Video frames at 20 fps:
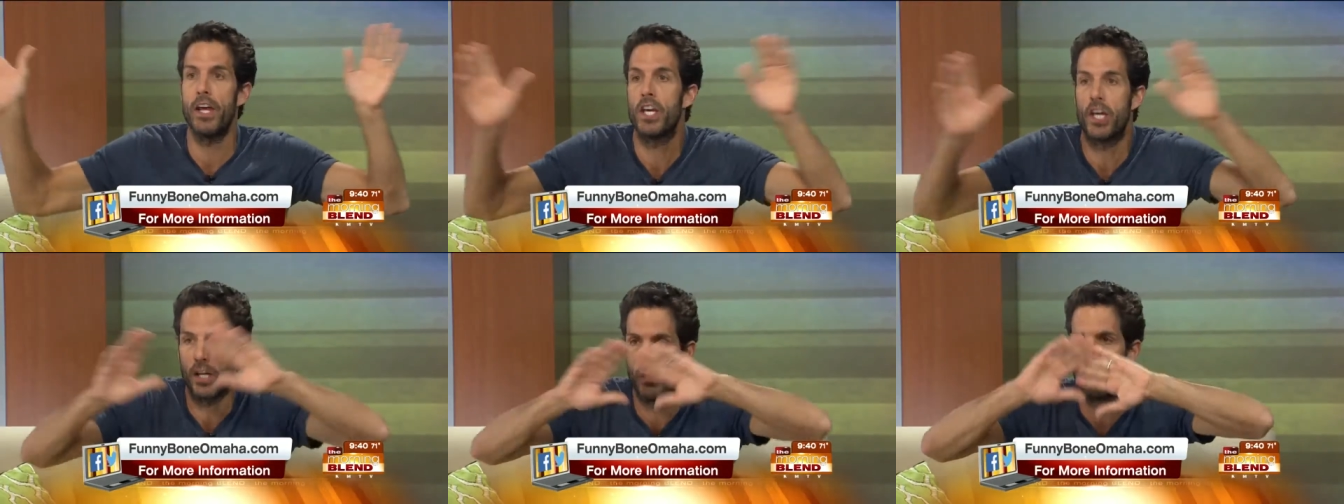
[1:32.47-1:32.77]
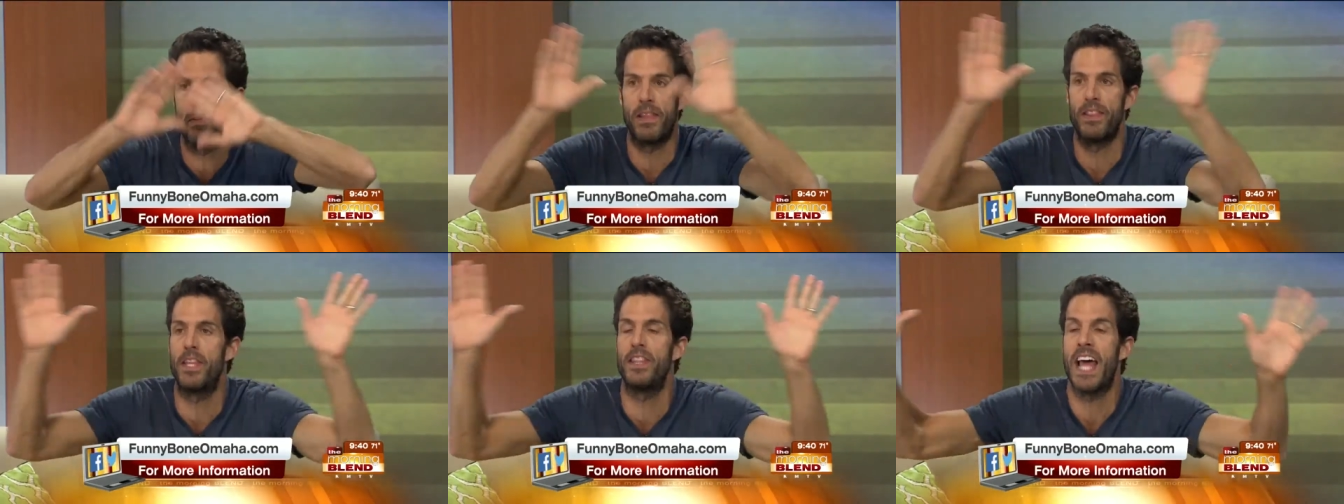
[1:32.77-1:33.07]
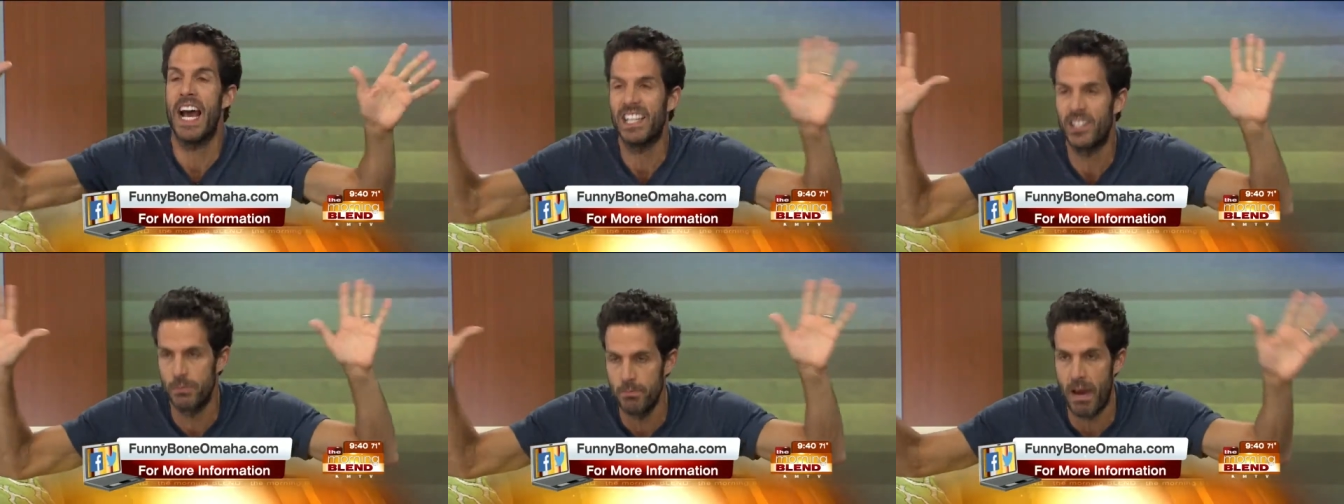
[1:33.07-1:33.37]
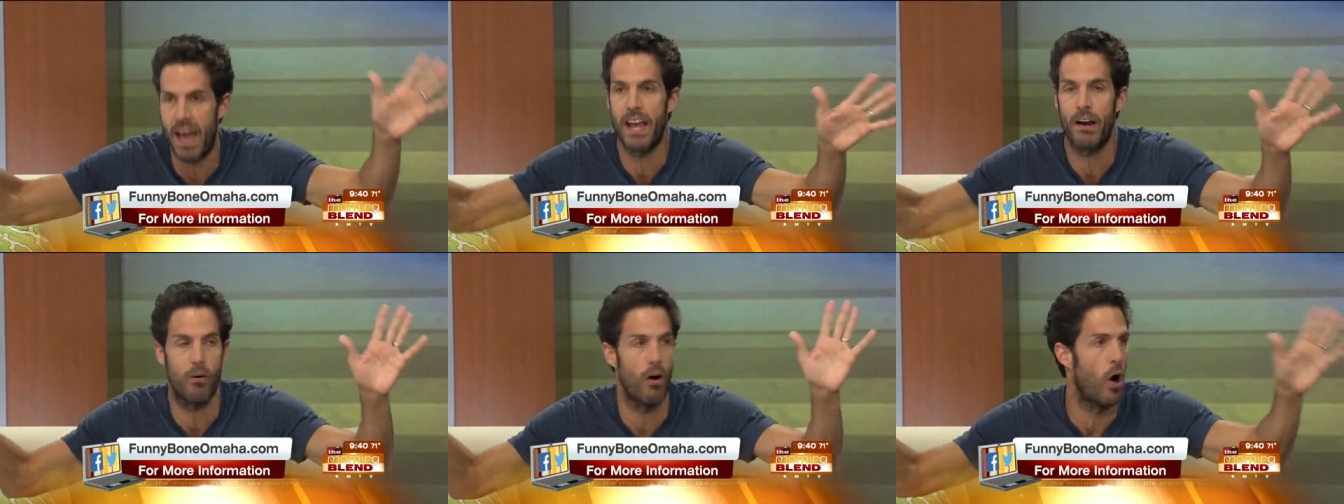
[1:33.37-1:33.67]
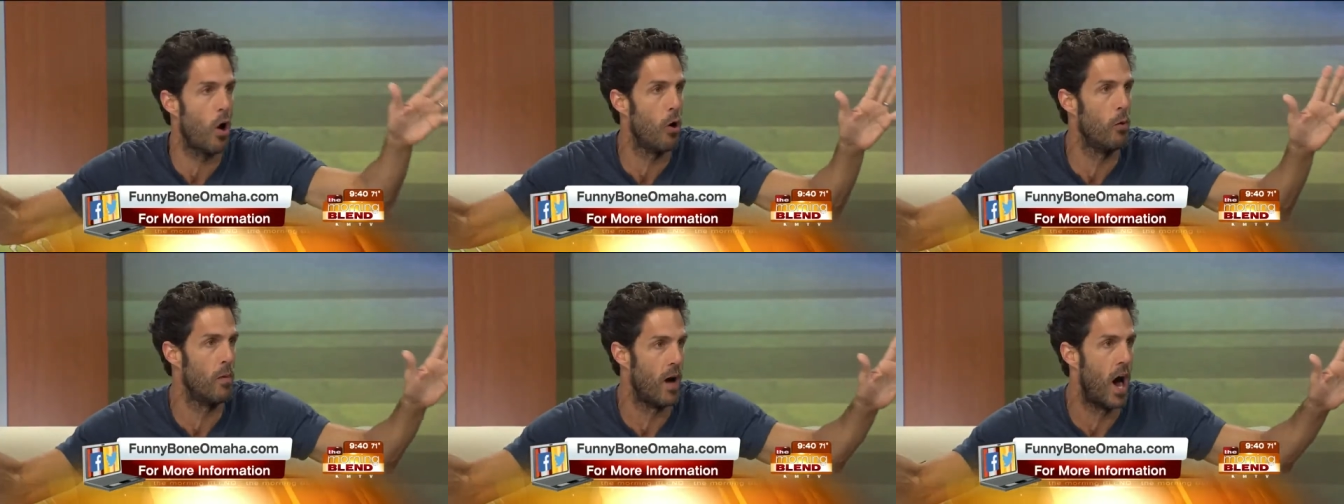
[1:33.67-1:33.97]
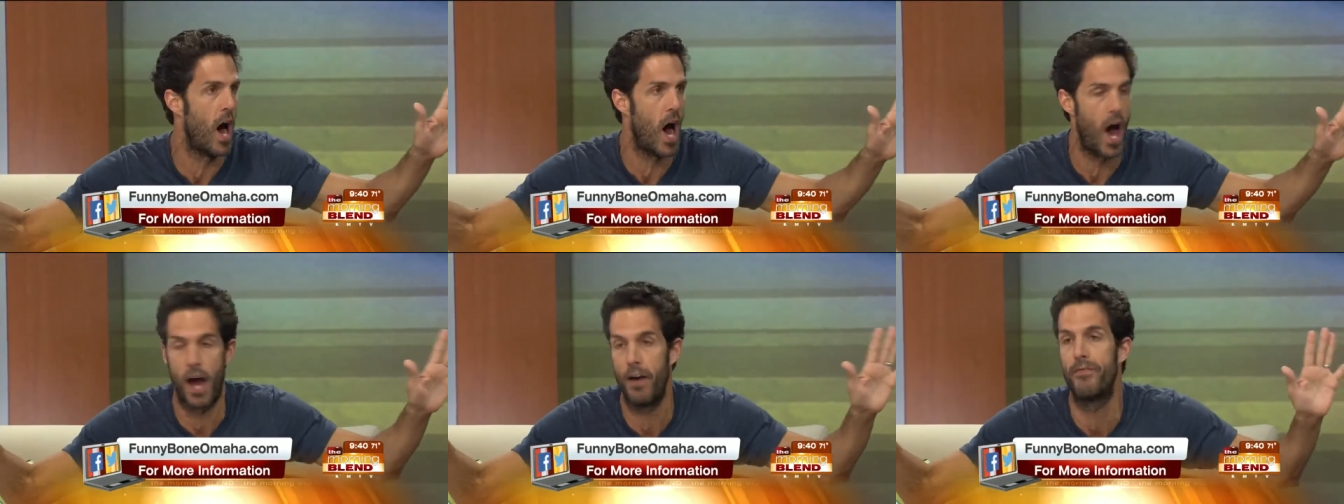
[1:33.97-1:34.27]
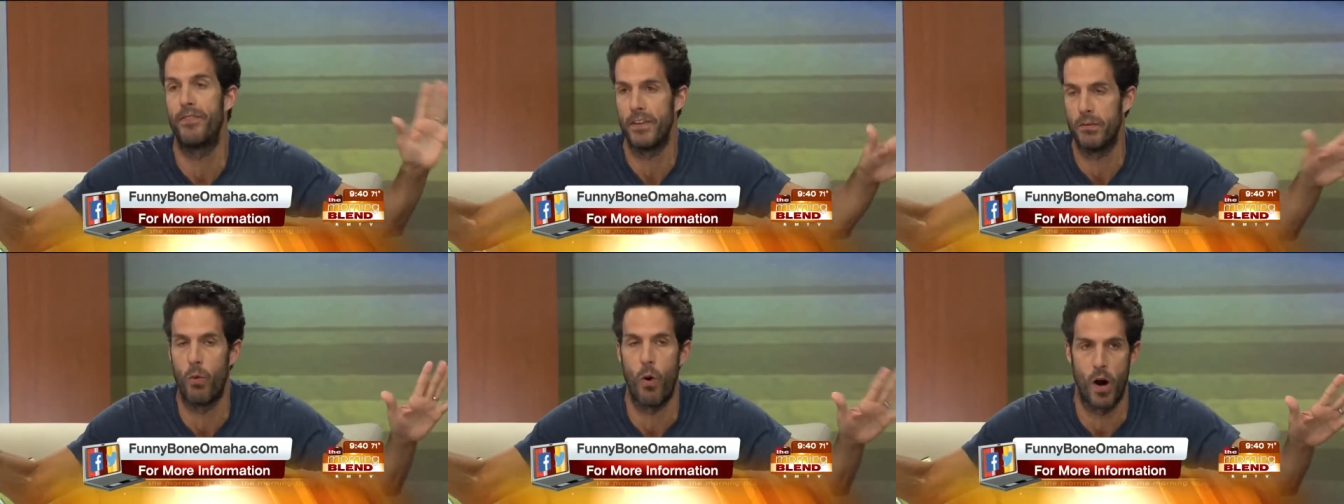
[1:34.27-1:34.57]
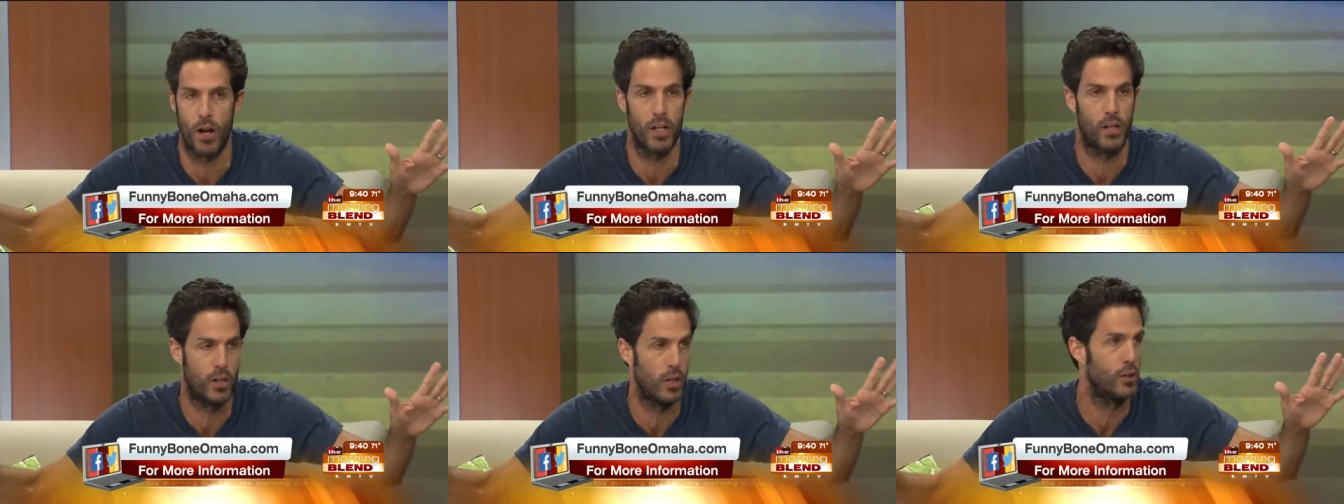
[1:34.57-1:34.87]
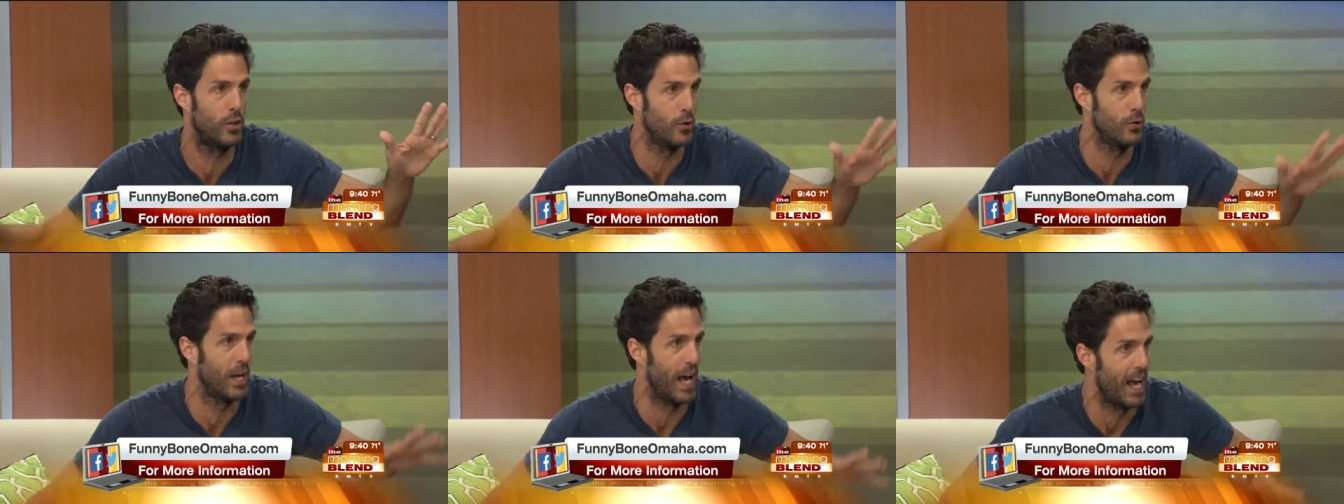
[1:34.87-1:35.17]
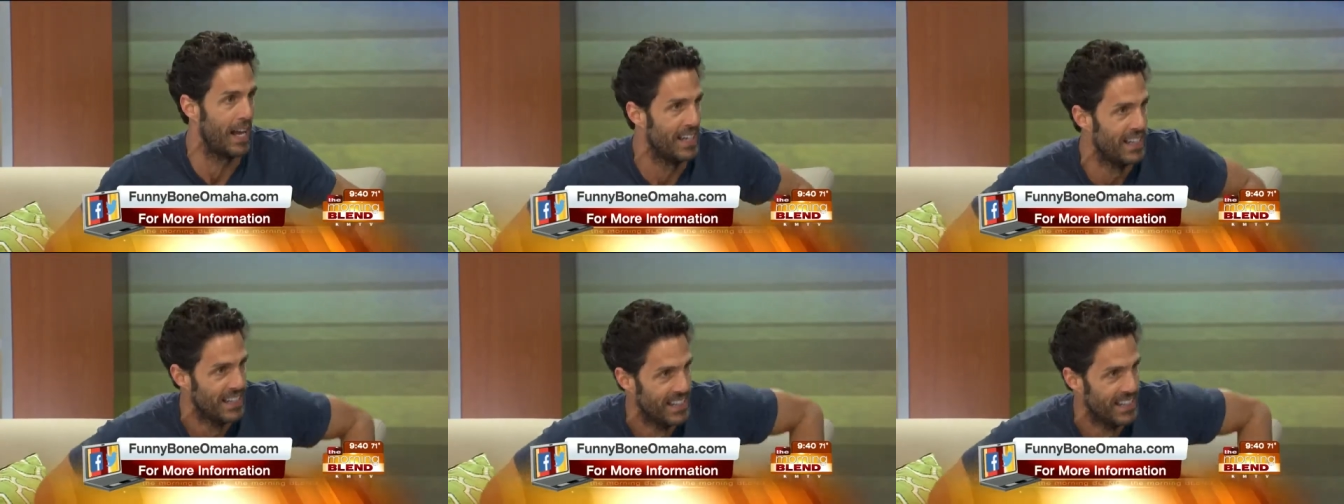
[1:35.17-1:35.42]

He could have been the next mayor of Omaha if he wanted to do that."